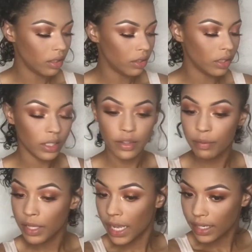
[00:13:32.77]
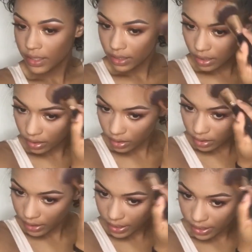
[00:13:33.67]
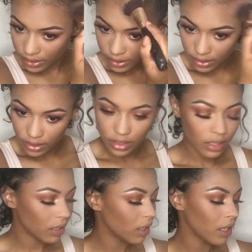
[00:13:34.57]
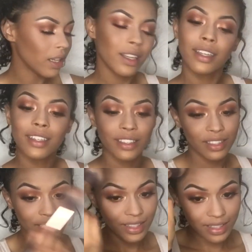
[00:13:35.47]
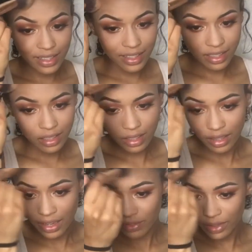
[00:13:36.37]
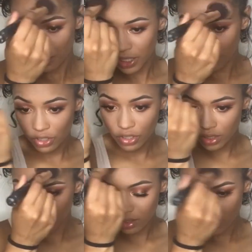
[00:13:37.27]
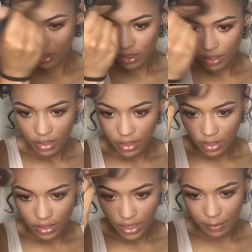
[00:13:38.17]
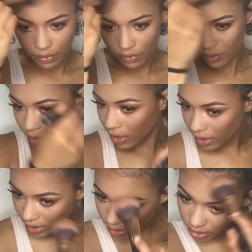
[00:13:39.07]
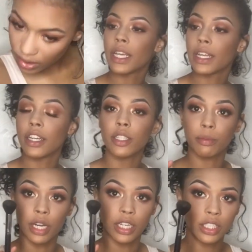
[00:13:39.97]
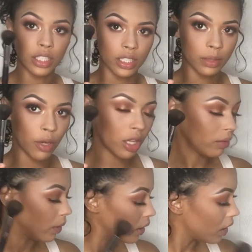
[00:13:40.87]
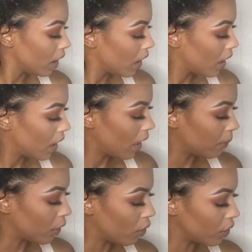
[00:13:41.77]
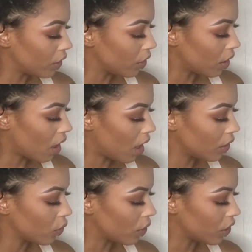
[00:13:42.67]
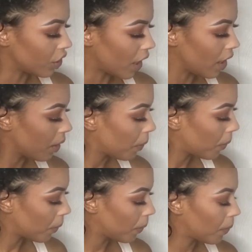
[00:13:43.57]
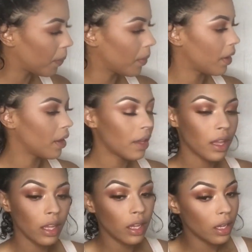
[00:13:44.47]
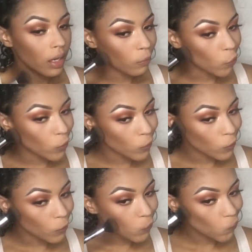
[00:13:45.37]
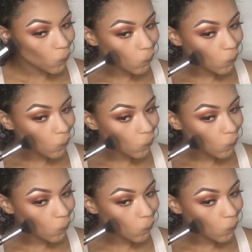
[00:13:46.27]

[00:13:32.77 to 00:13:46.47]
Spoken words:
Just give me that sun-kissed, just left the beach type of look. Take another brush, a smaller one. I'm going to go into the contour shade, and I'm going to just